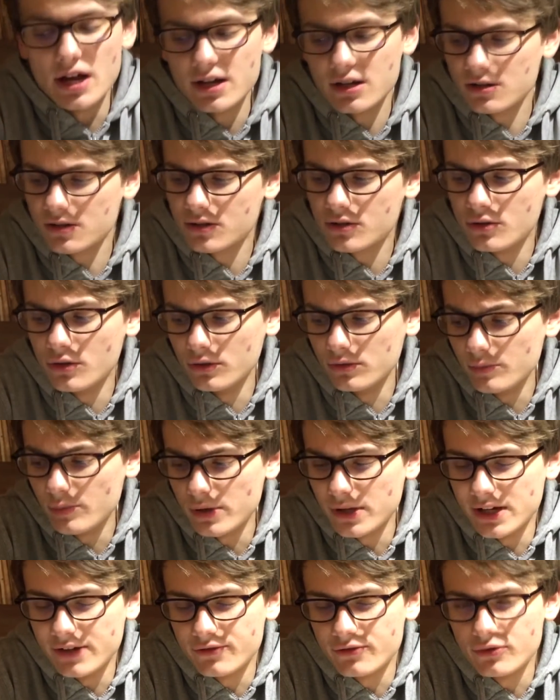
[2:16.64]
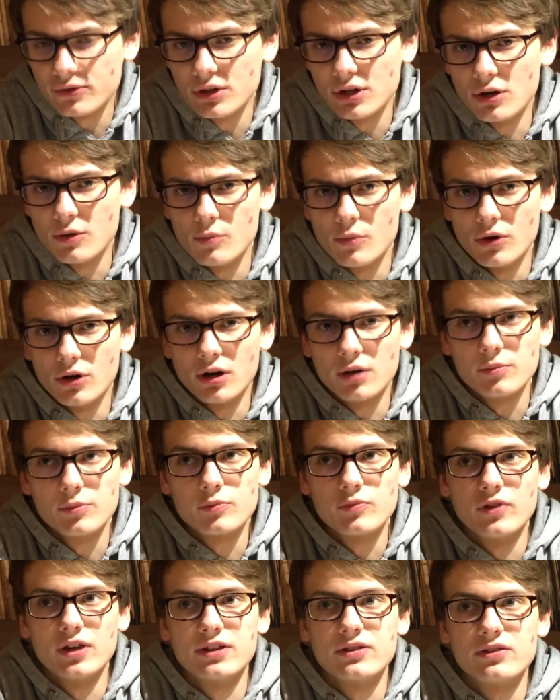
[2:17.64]
I couldn't play 3 or more,
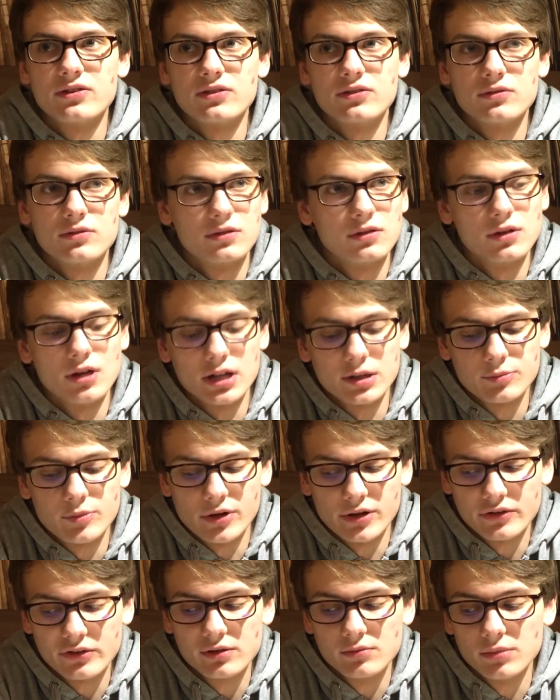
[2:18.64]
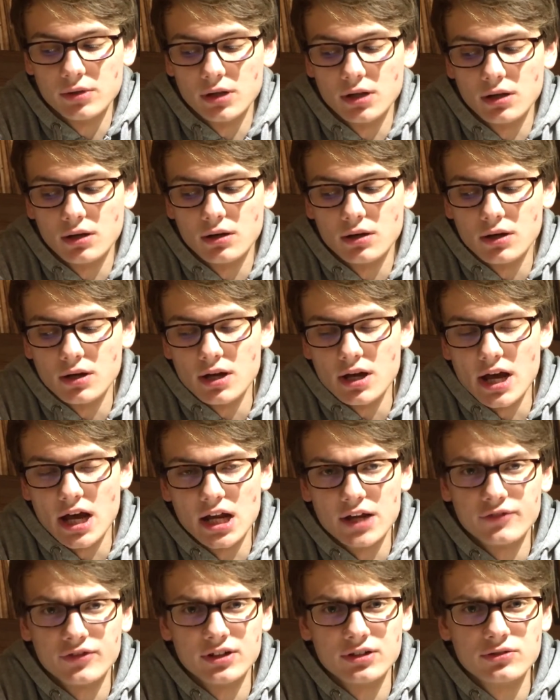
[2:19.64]
that's not possible.
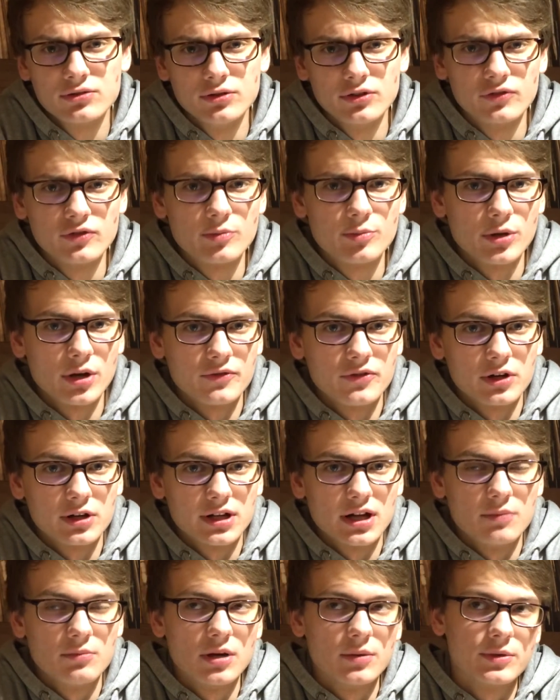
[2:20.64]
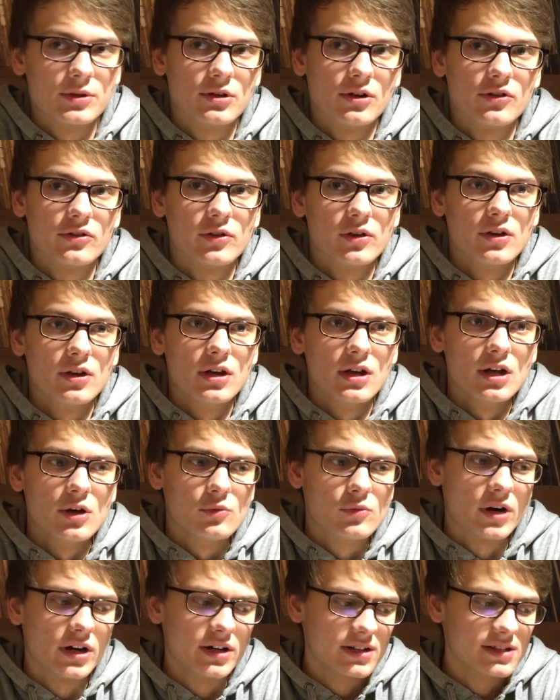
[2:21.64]
And I think 2 is the perfect number because
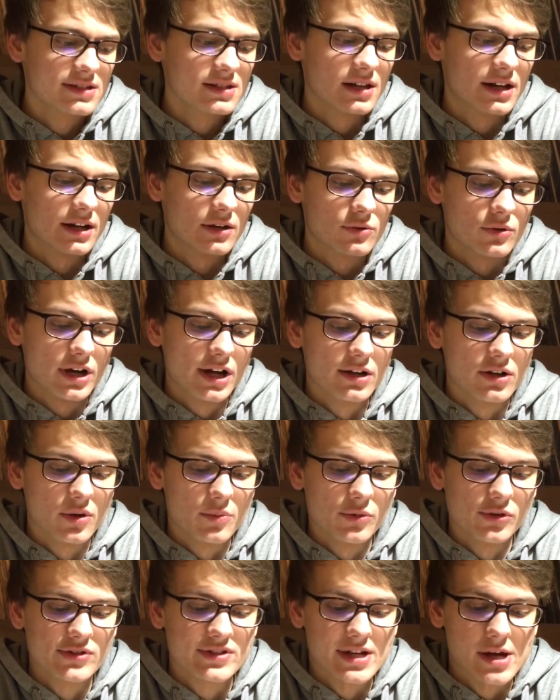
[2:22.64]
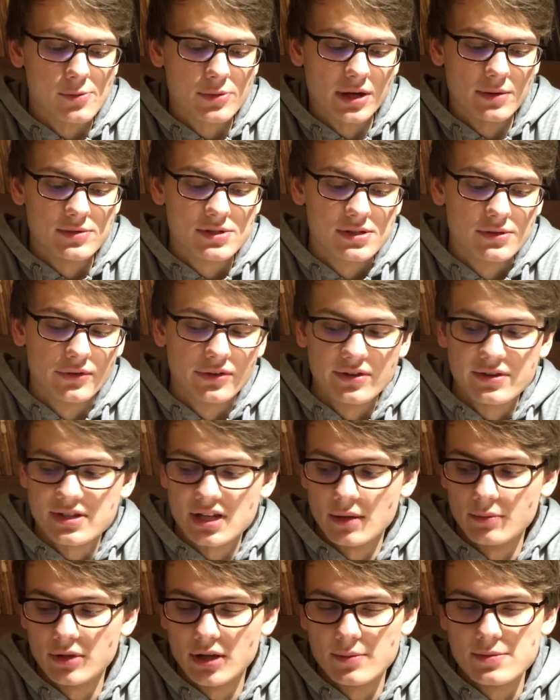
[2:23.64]
1 is like random, you sometimes use it,
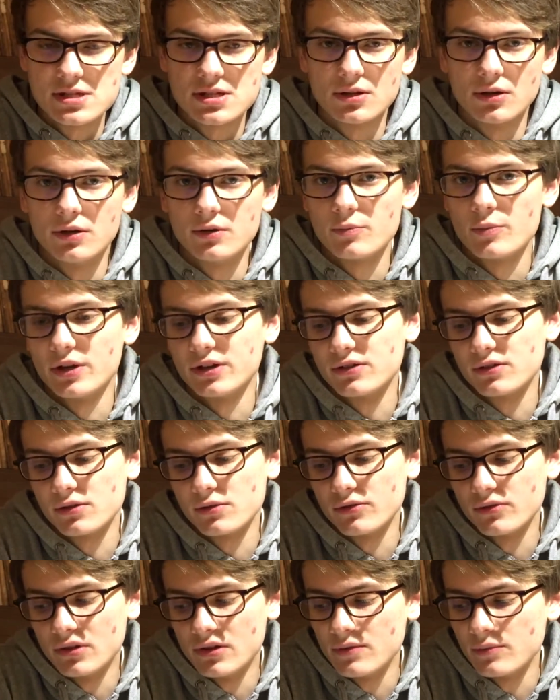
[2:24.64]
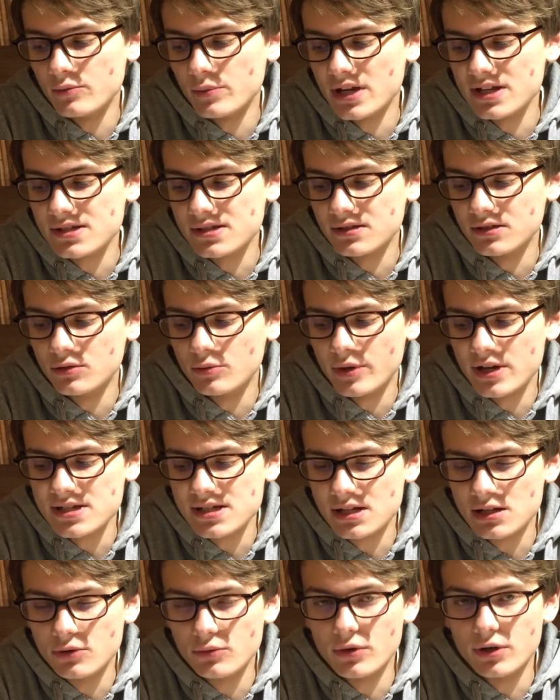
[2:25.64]
sometimes don't, but you
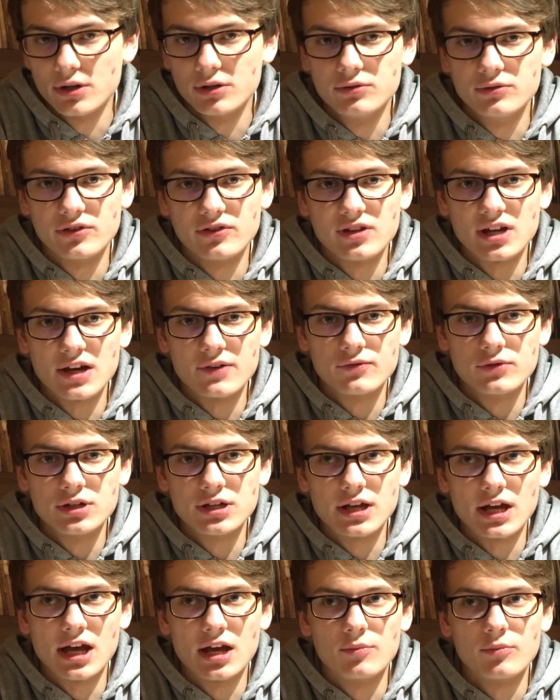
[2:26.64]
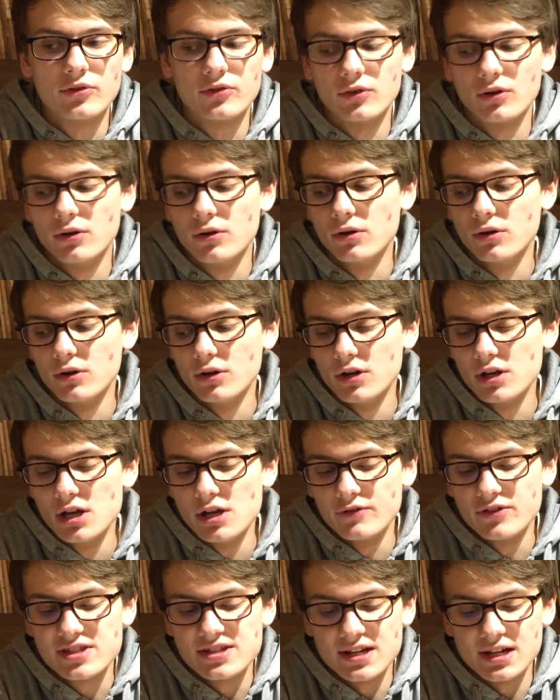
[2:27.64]
basically want to use it every game. So
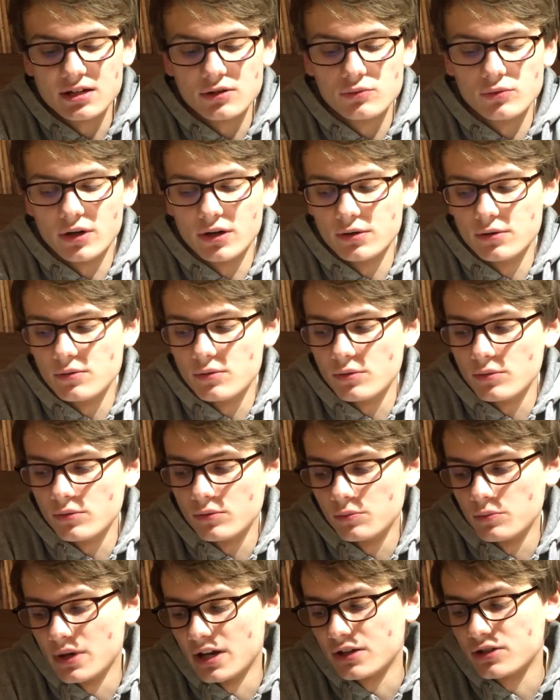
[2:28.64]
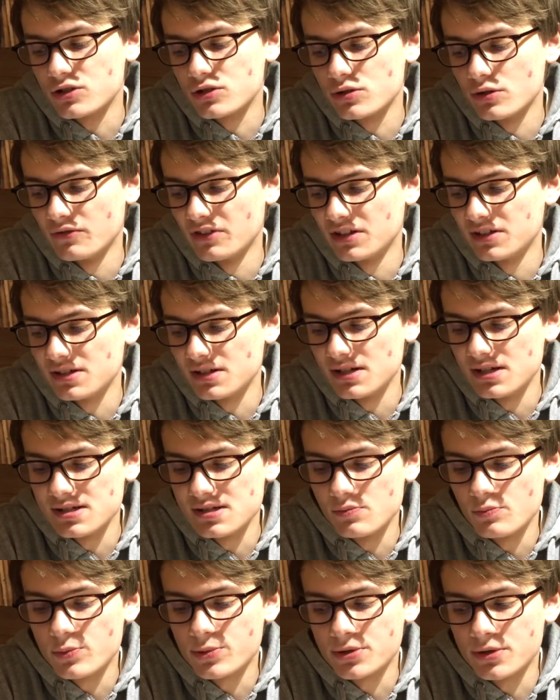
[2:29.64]
the second one makes sure that it
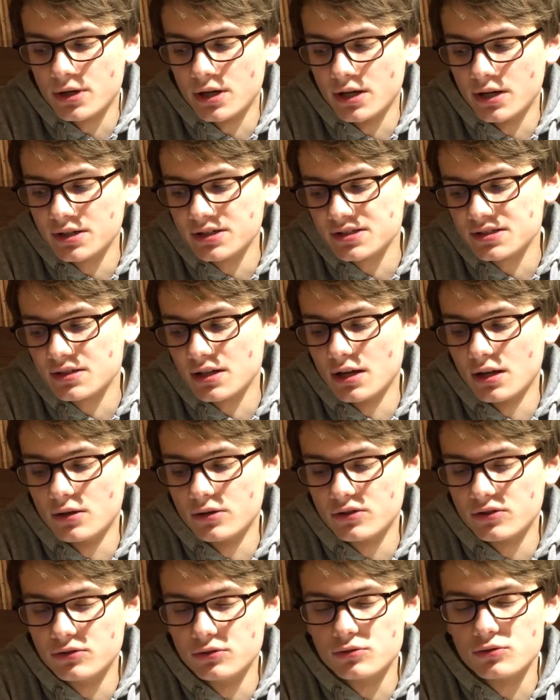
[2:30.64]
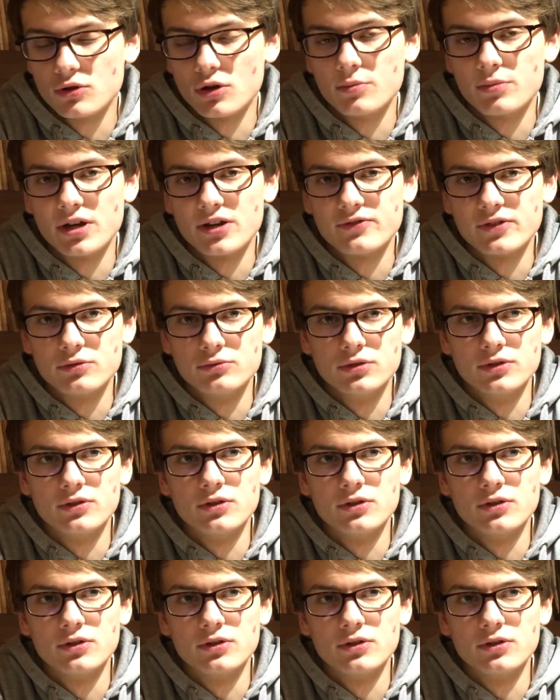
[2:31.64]
isn't priced and you draw better